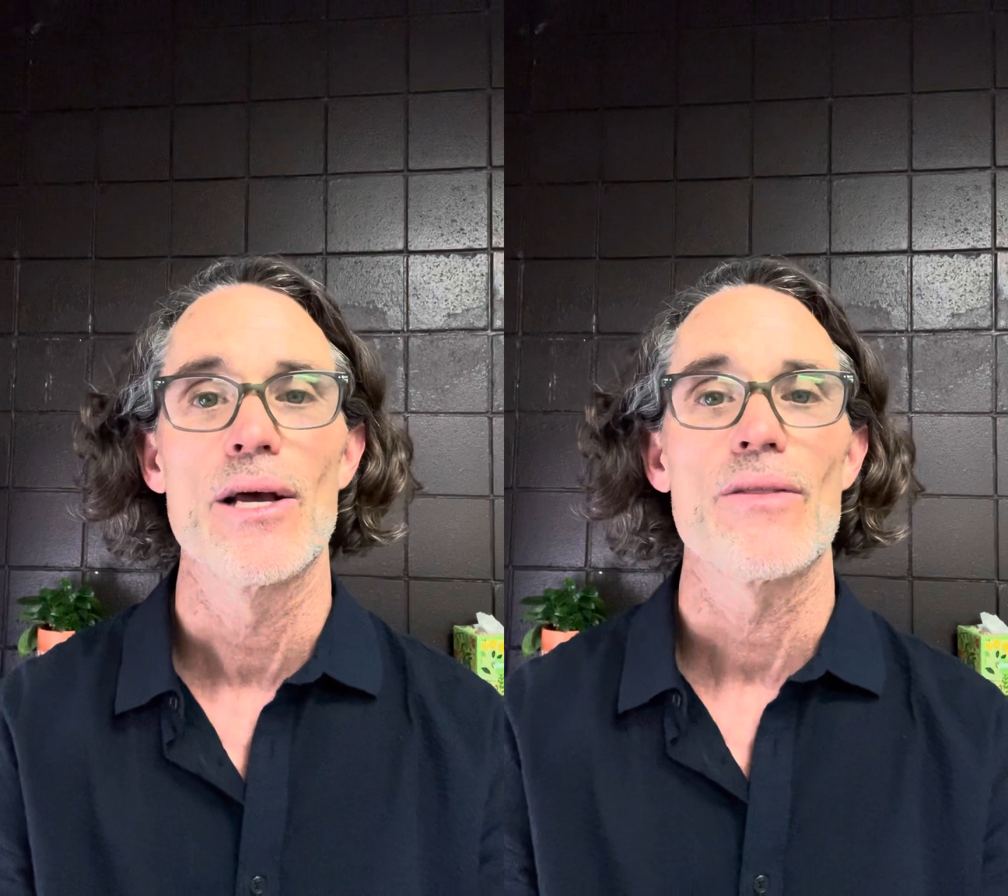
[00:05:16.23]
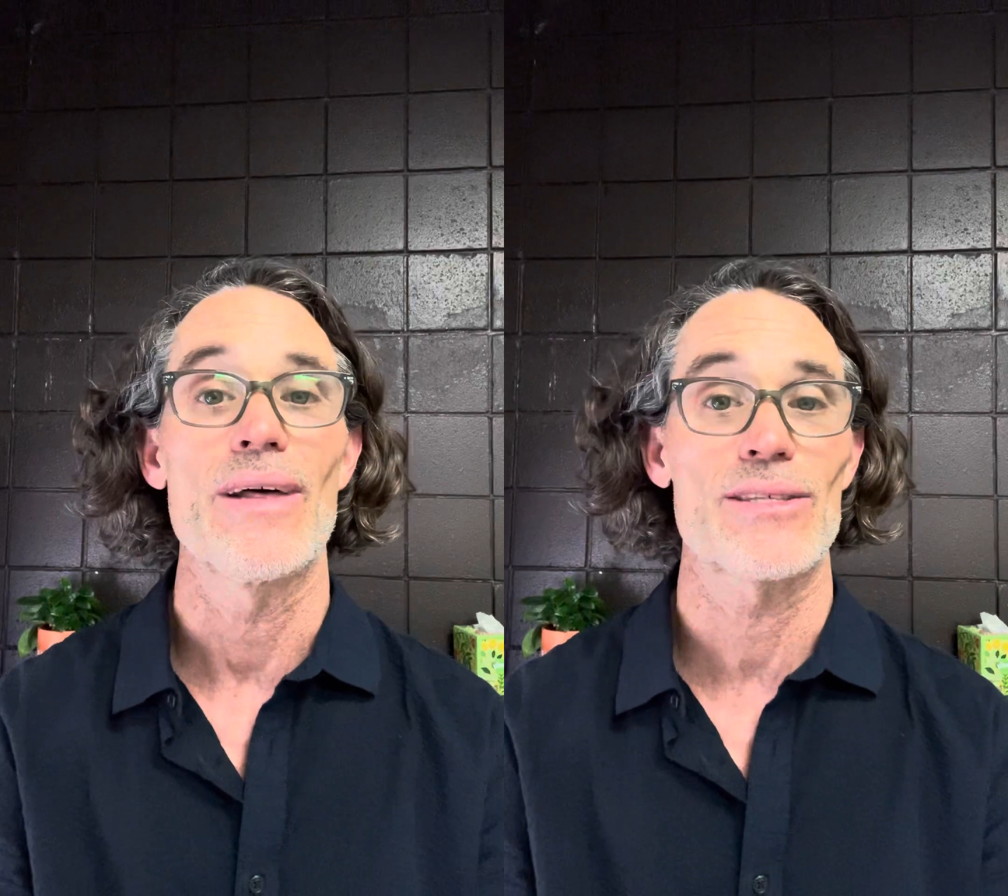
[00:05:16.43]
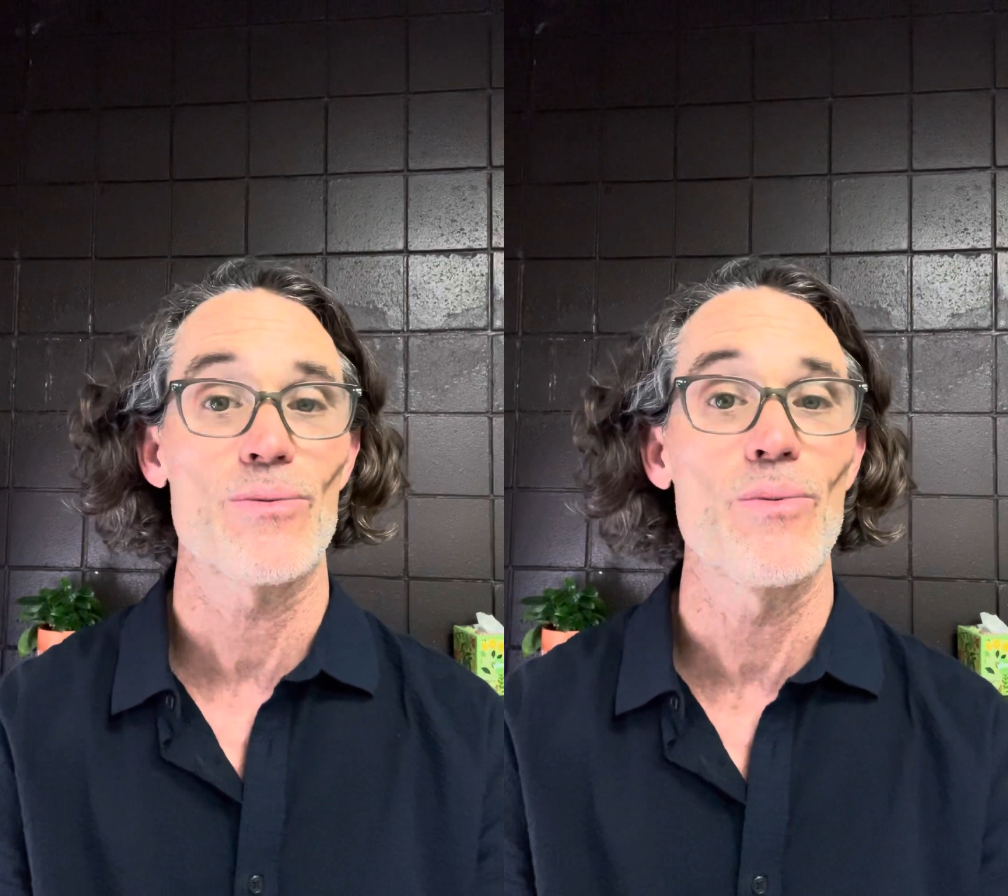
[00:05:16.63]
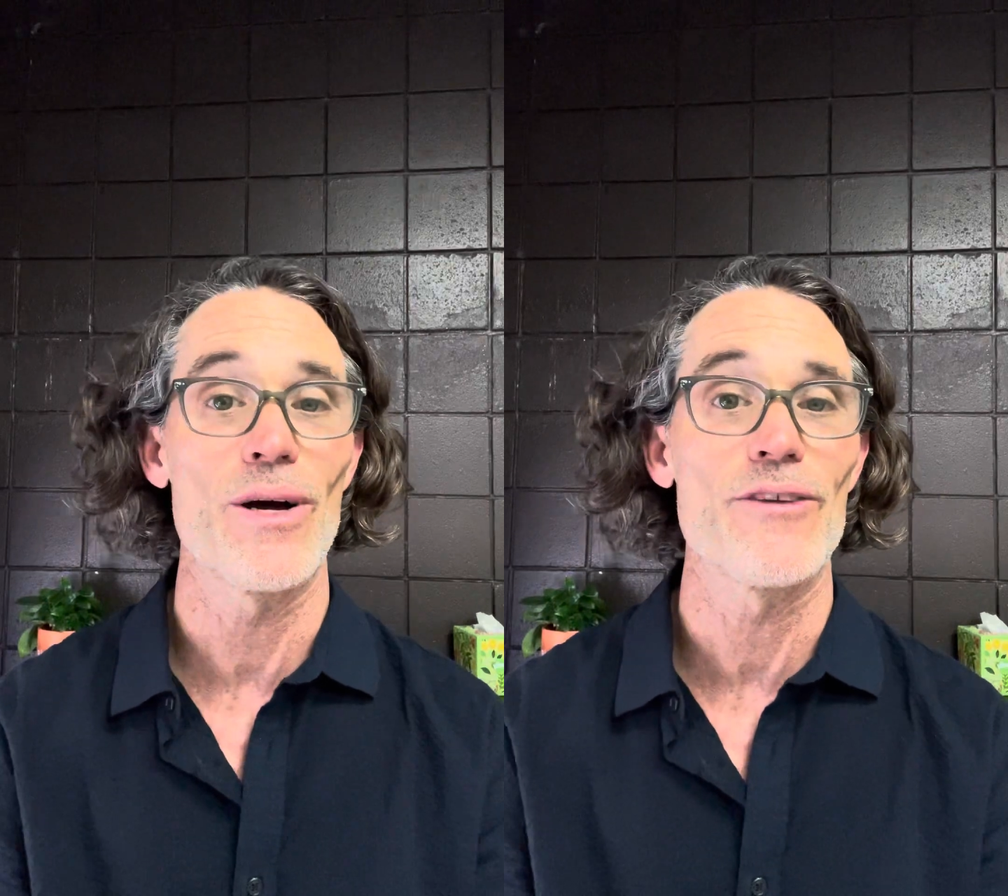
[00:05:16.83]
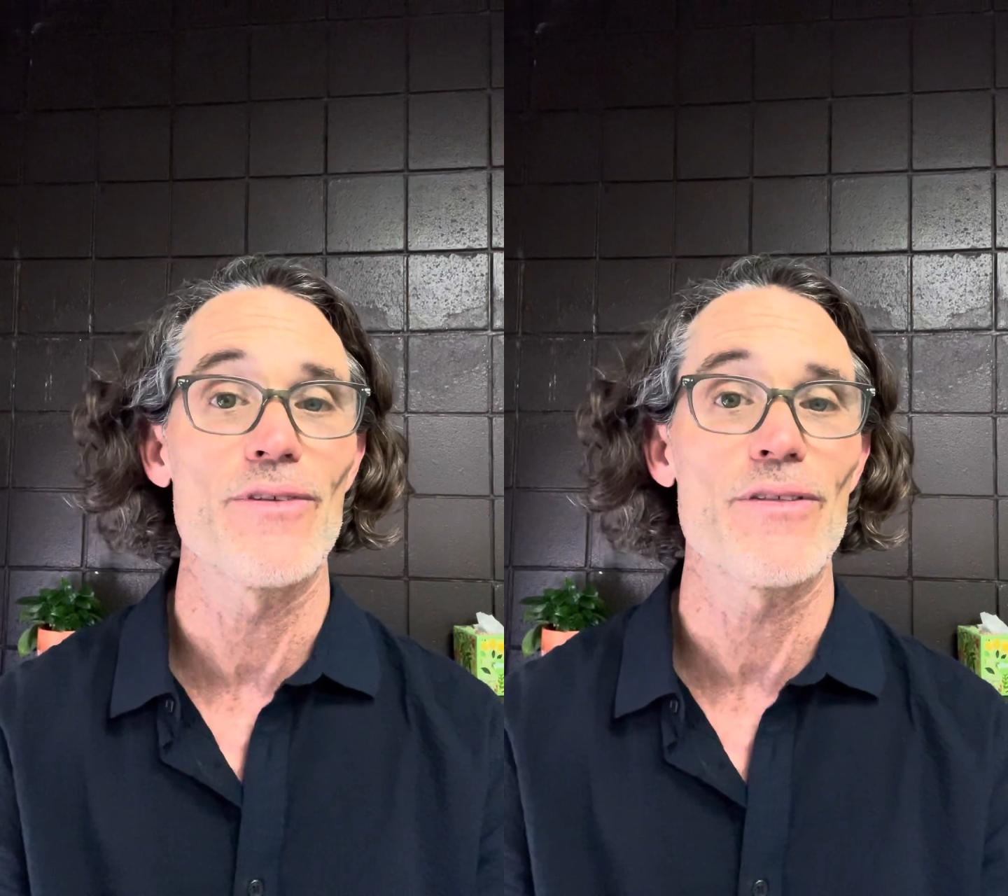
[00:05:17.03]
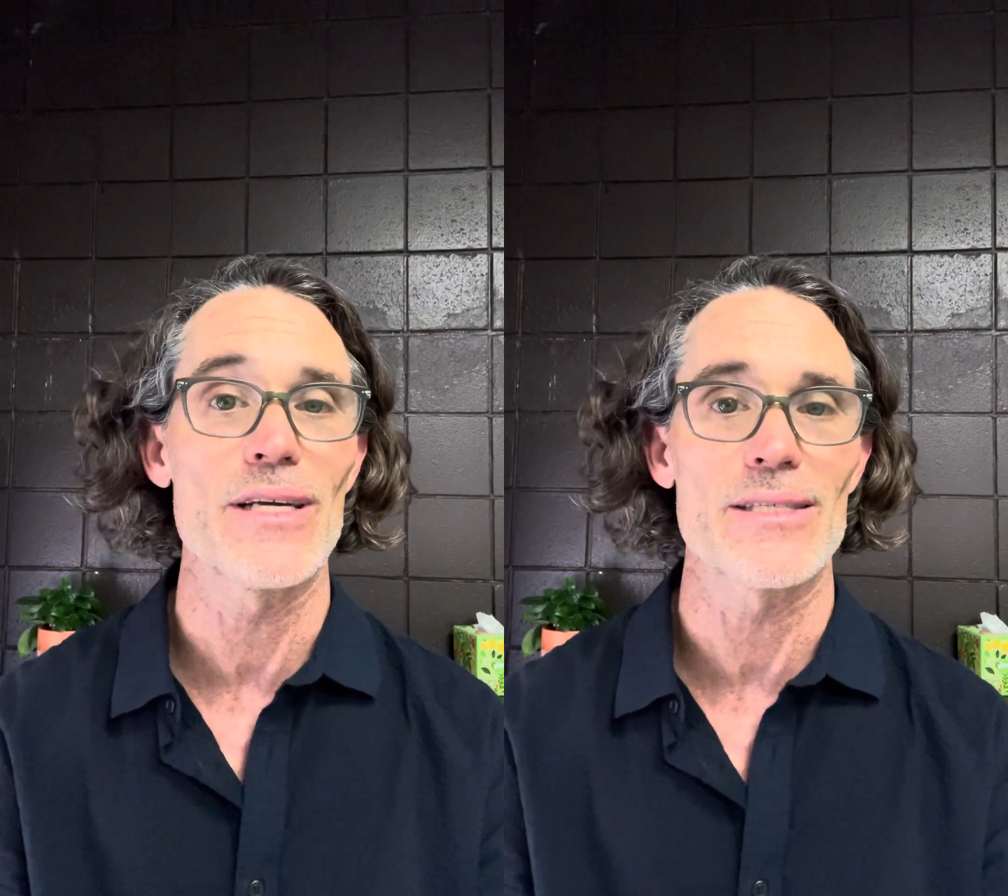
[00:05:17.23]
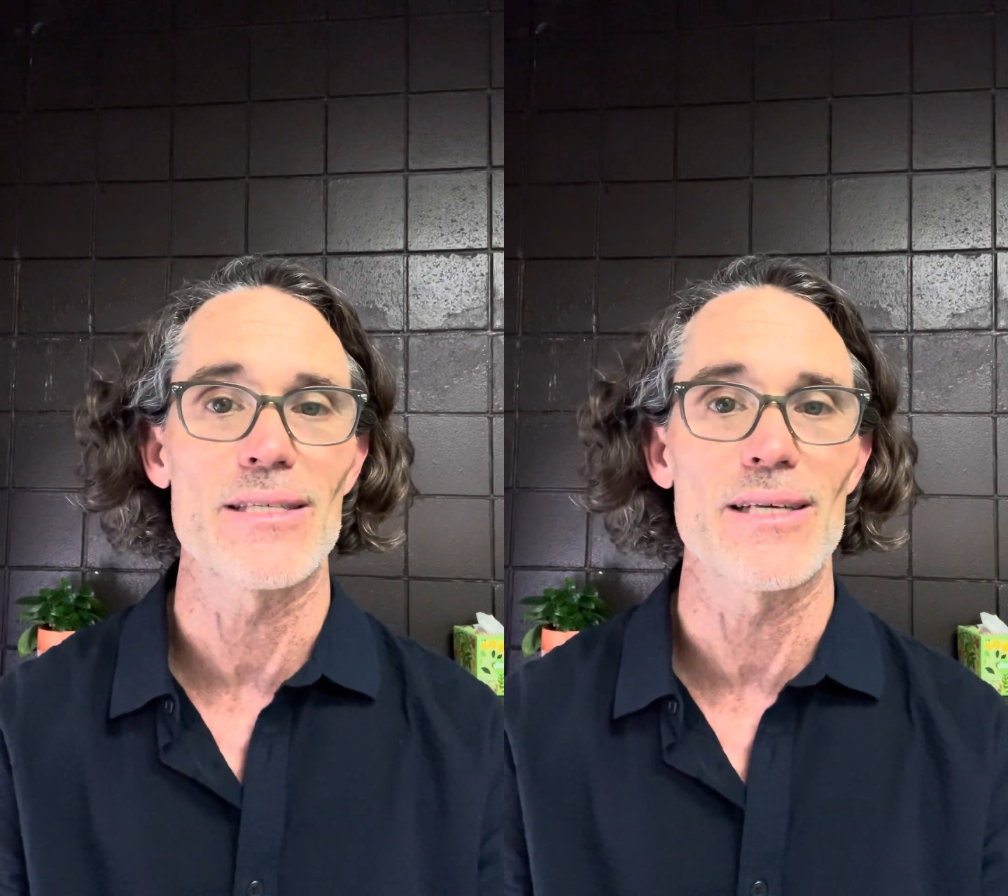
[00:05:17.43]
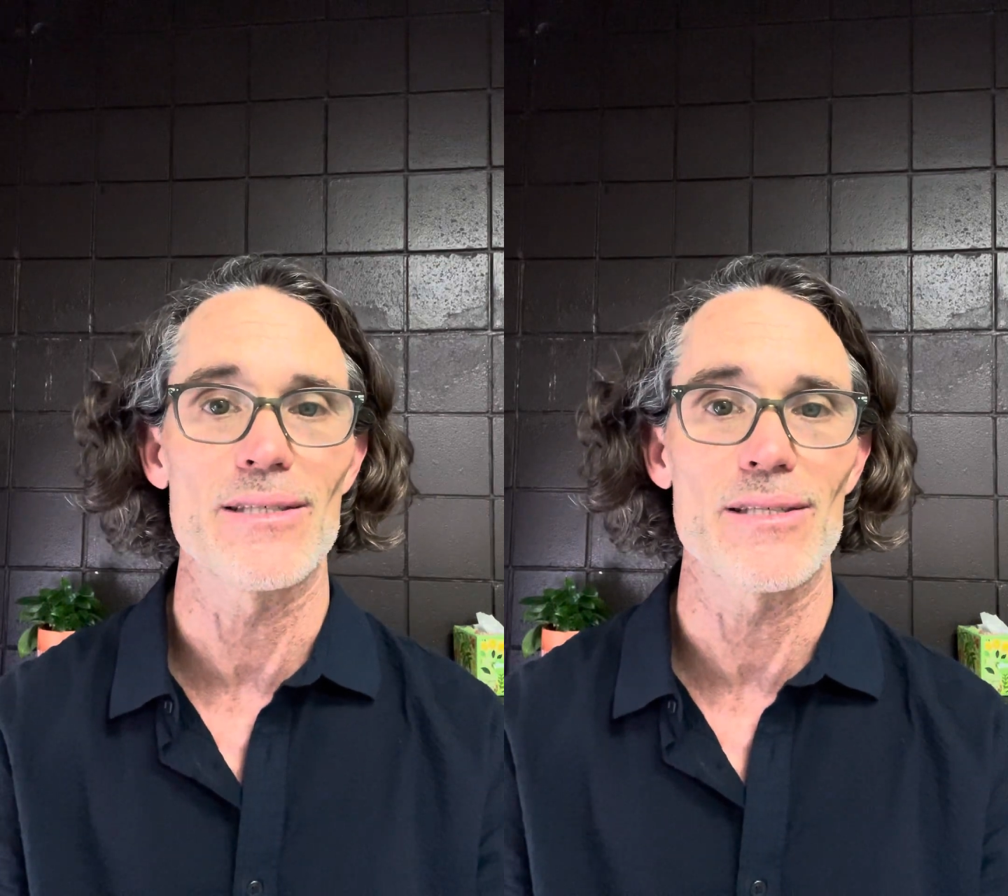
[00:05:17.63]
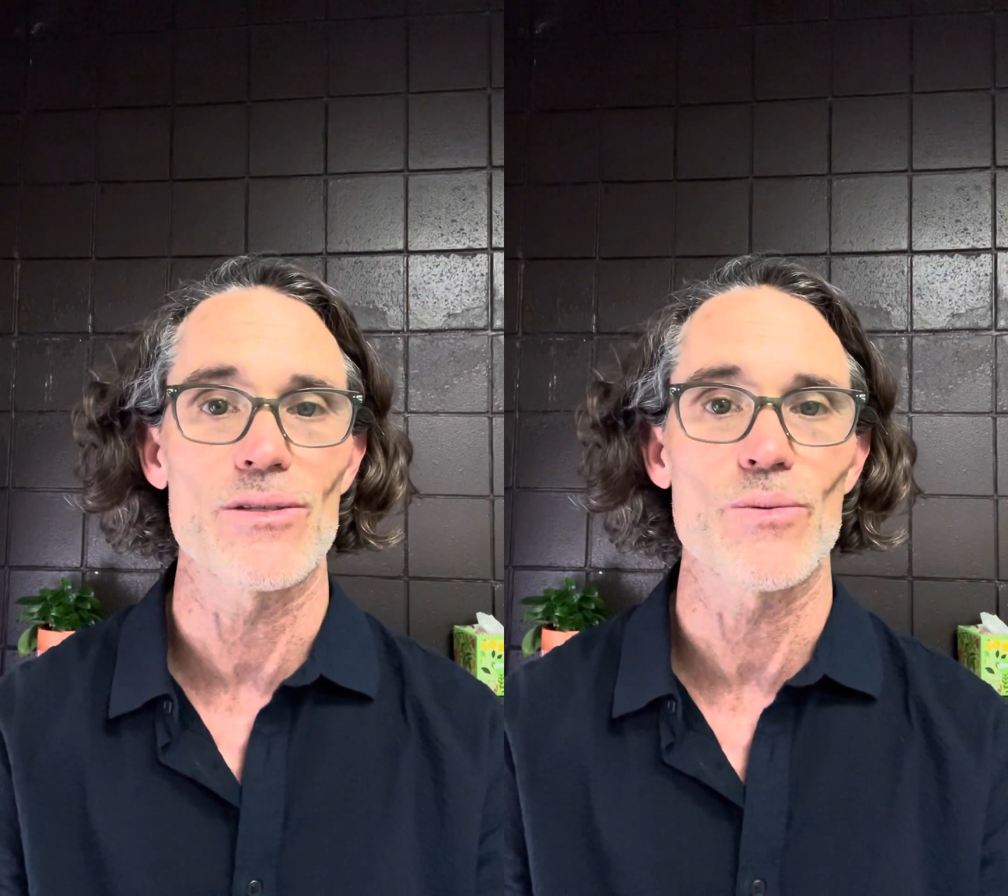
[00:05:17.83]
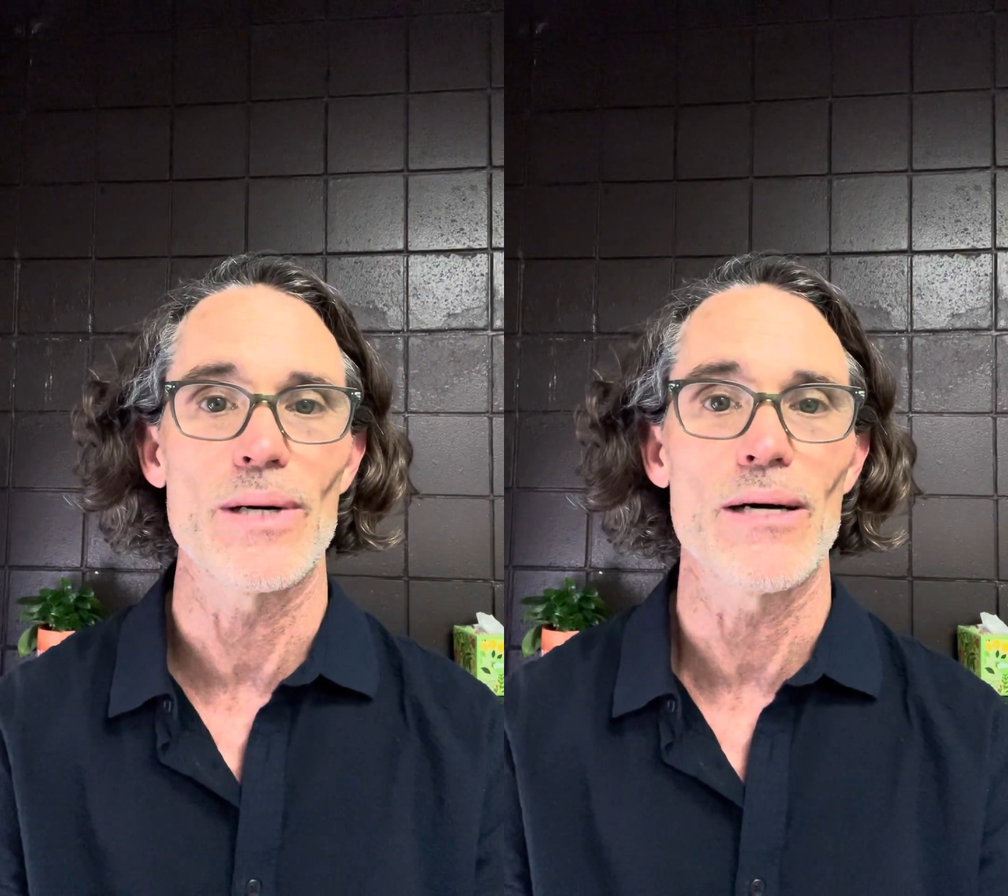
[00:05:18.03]
that's one of the things it does
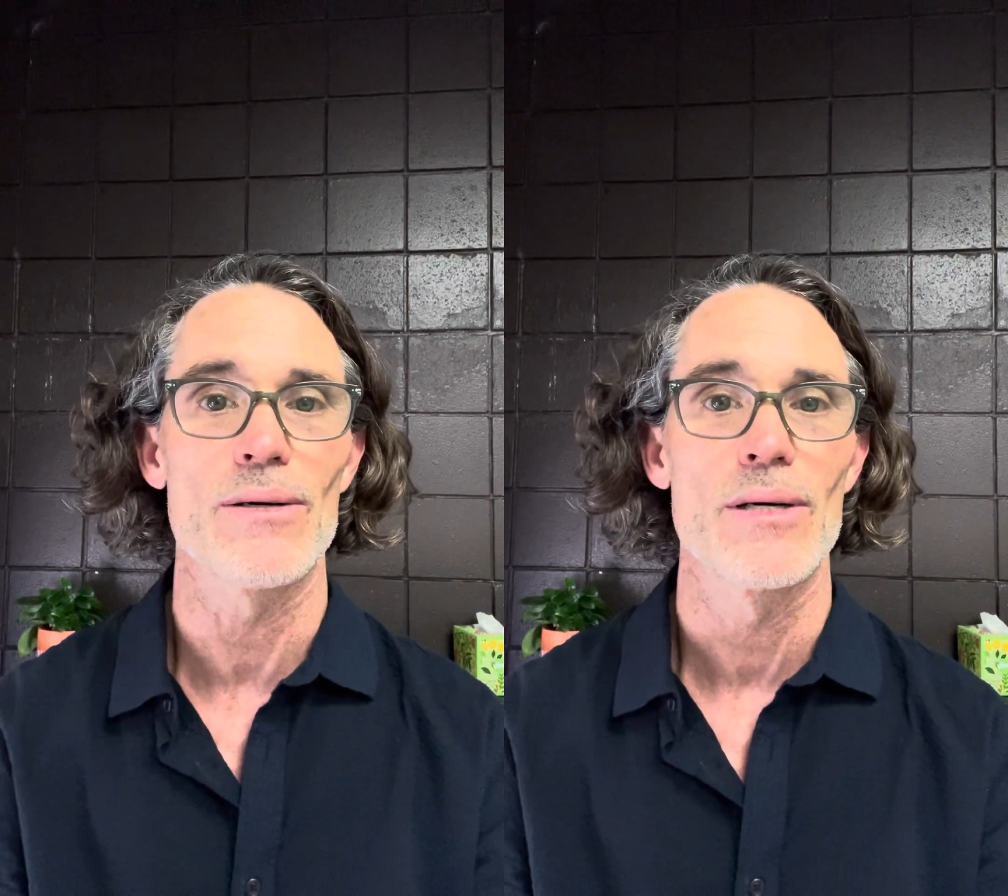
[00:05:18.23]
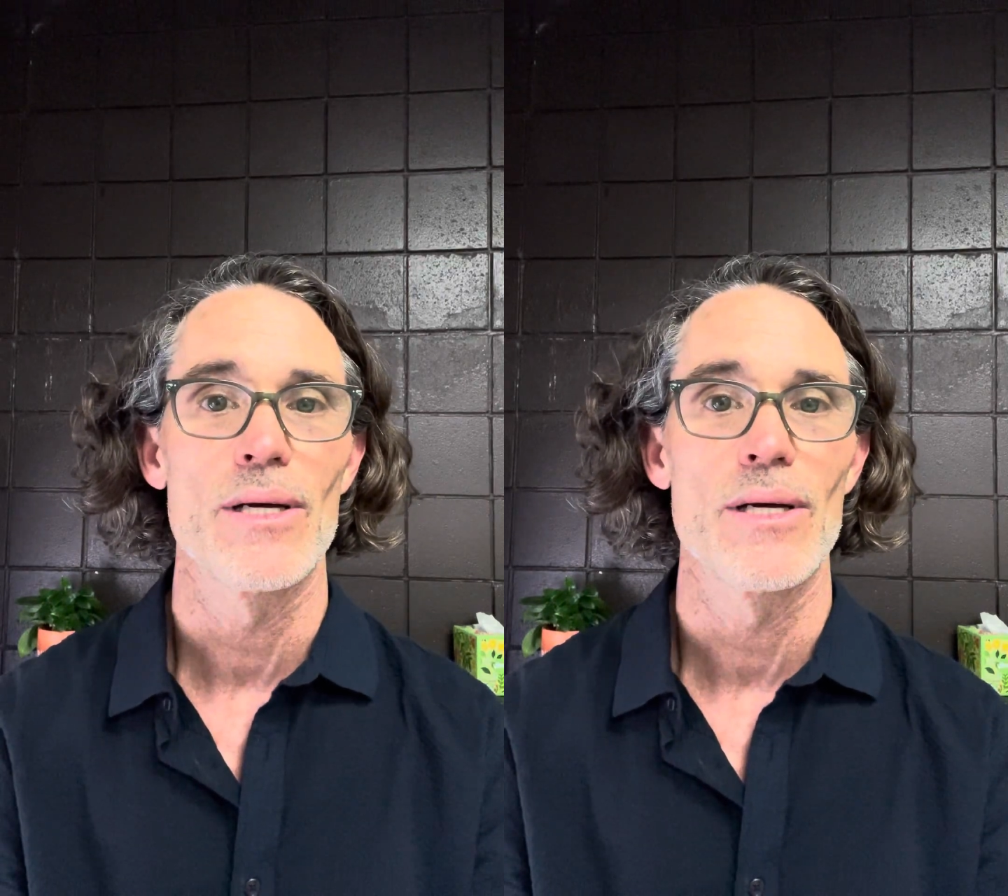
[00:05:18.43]
as well